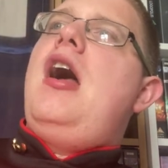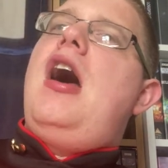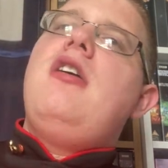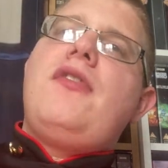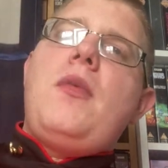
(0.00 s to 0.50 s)

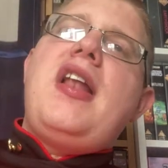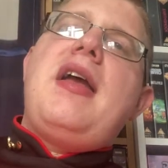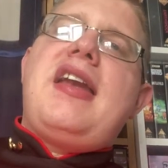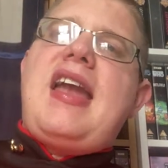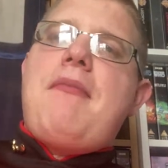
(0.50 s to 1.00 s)
I love the way
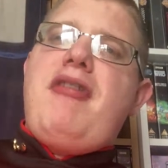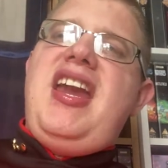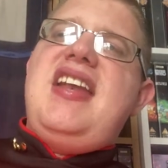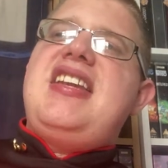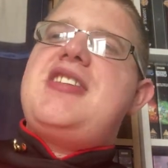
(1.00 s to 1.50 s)
they
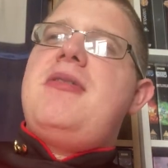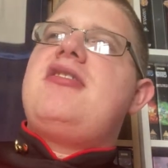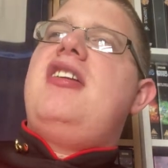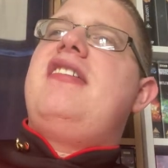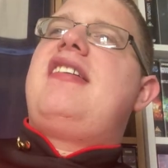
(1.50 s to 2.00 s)
bring in Deep
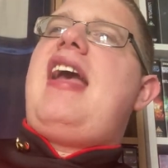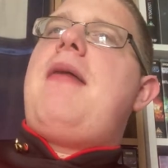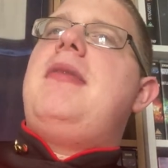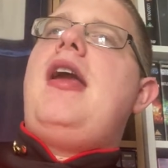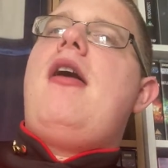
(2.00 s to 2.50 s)
Space Nine as a
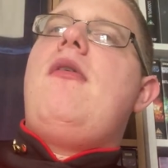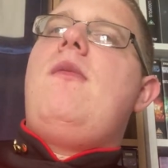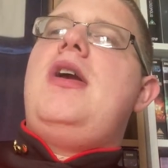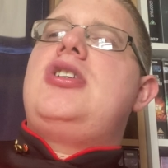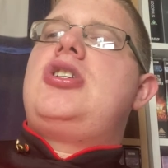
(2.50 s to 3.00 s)
cameo,
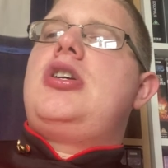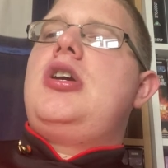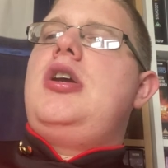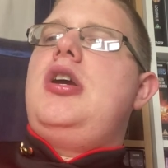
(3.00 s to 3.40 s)
which